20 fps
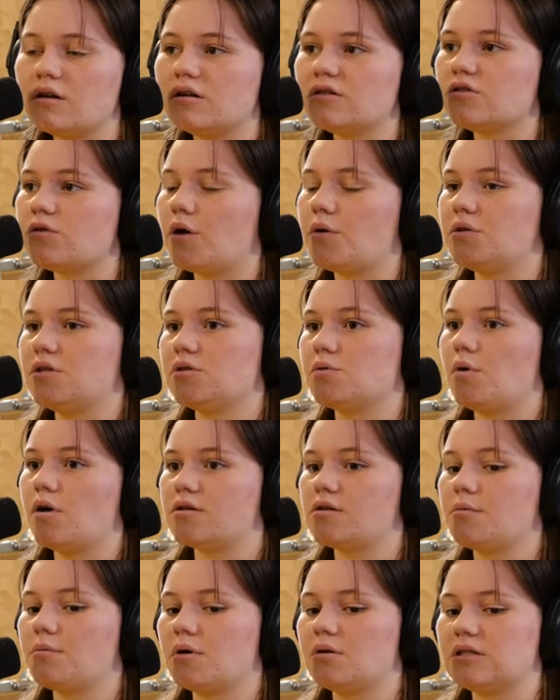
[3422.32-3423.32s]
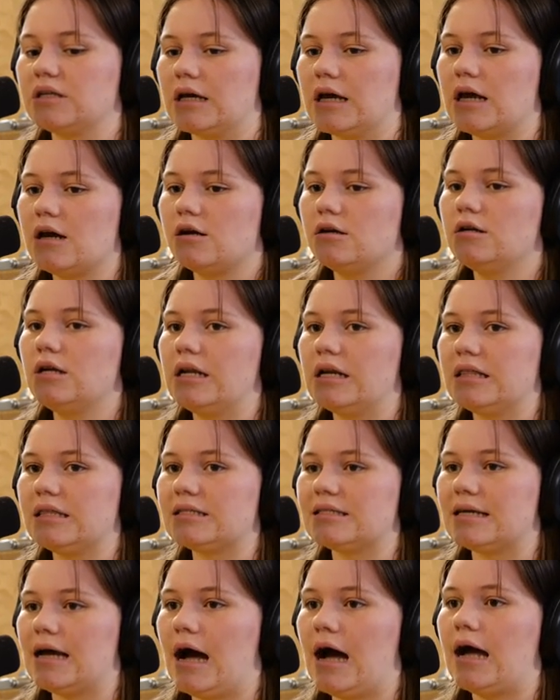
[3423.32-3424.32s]
And so I just walked up and I was like, "Hey, are you dating
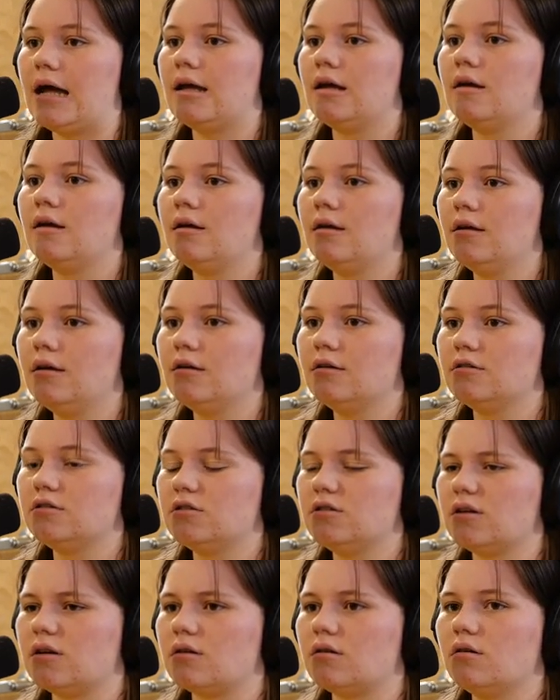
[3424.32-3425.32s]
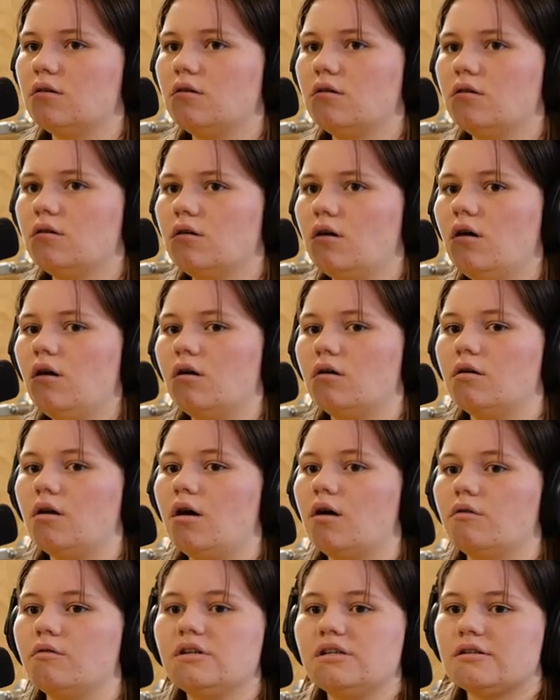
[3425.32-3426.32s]
this guy?" She was like, "Oh
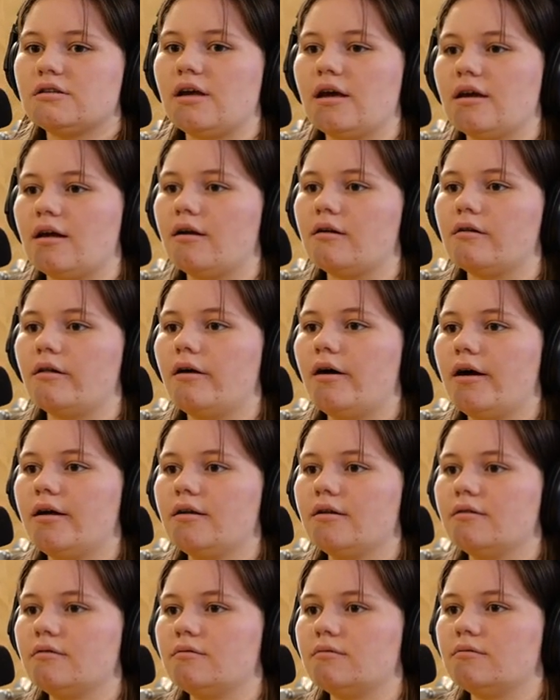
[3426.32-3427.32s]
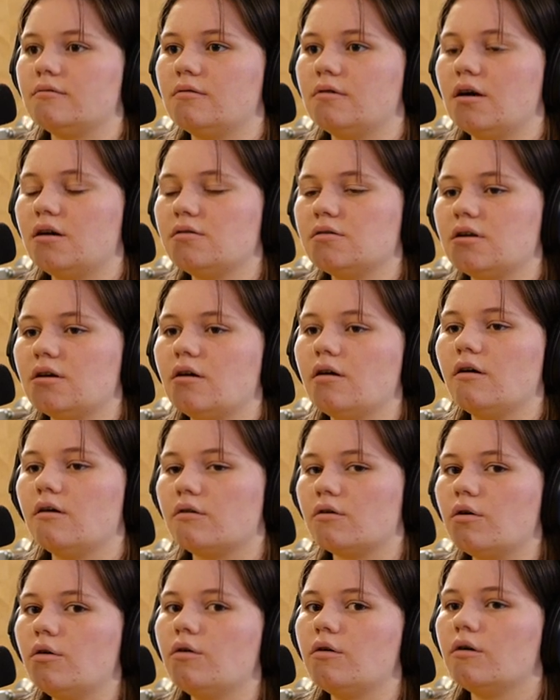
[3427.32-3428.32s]
no, we just hang out a lot." And then I was like, "Oh,
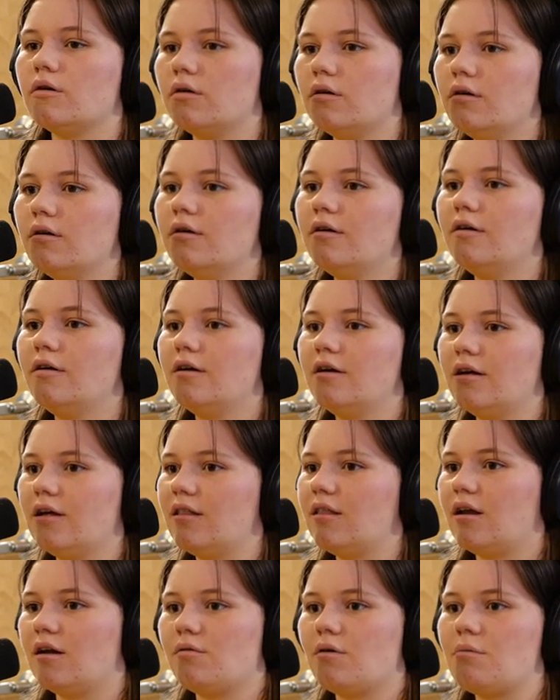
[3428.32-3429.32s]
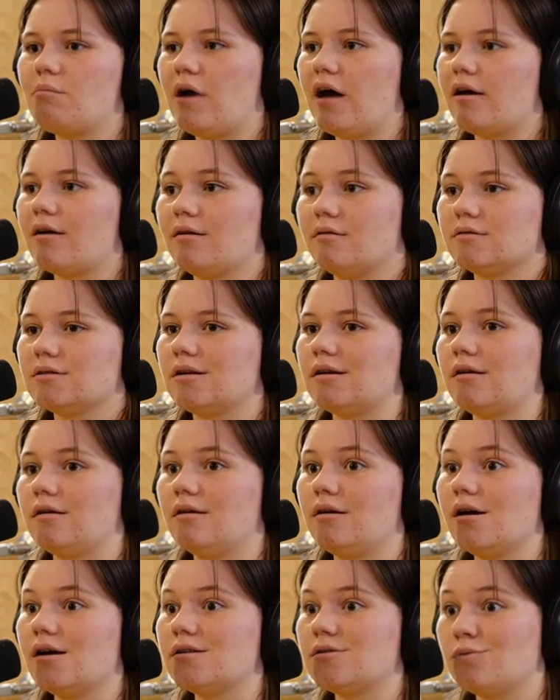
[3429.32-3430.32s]
cool." And then I went back and I was like,
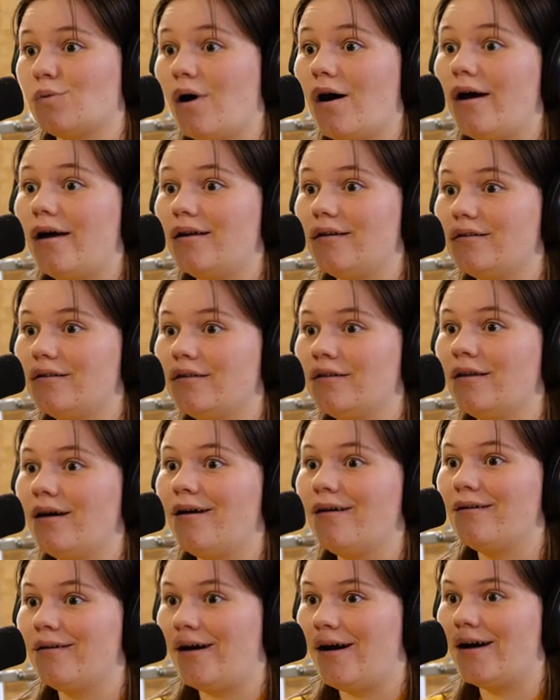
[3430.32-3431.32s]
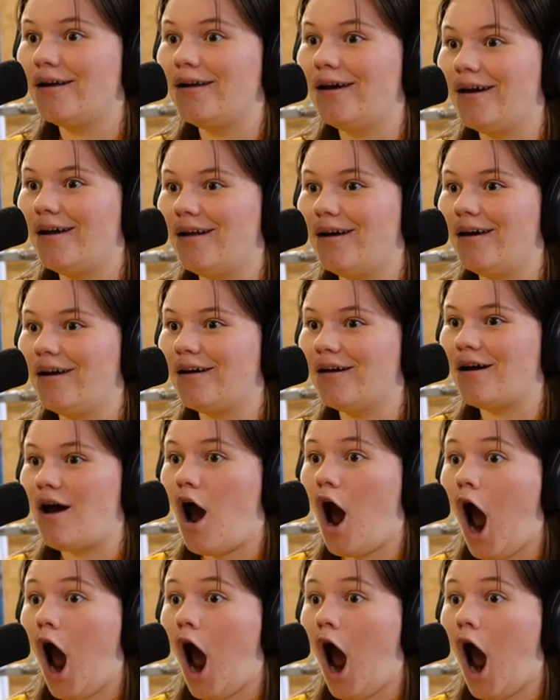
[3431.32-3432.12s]
"Guess what? They're not dating."